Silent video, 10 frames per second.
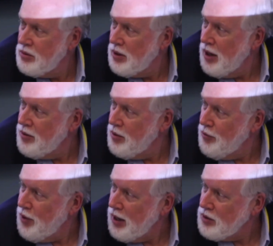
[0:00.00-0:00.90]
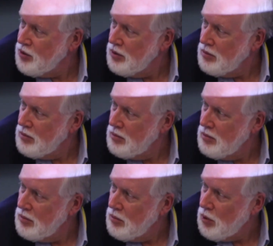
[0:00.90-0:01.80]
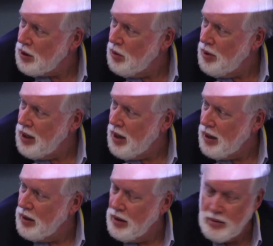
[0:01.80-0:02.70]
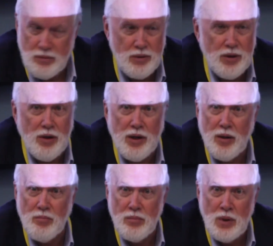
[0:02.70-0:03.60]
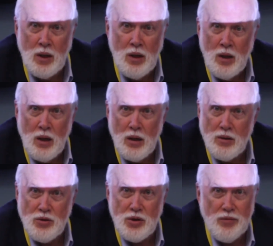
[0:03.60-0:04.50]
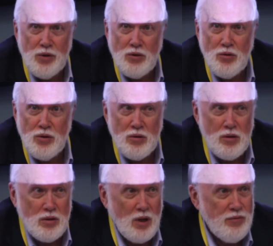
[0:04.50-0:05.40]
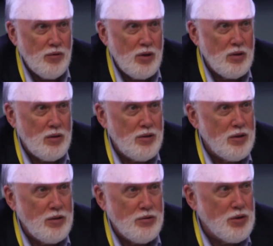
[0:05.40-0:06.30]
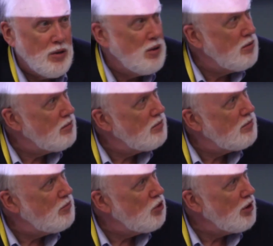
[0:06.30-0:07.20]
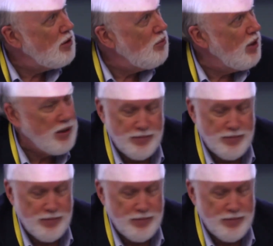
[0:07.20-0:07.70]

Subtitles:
gather the facts and work away at it. And here I am, a 72-year-old lifelong learner, still chugging away.